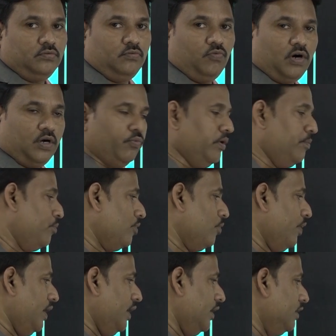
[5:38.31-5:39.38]
what we
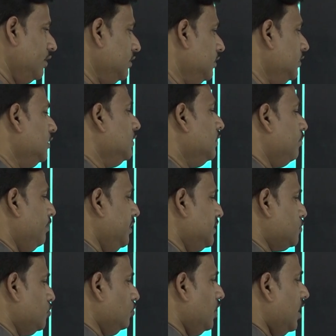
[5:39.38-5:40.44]
provided
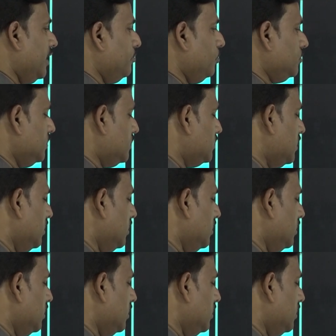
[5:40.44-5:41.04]
based on the hypothesis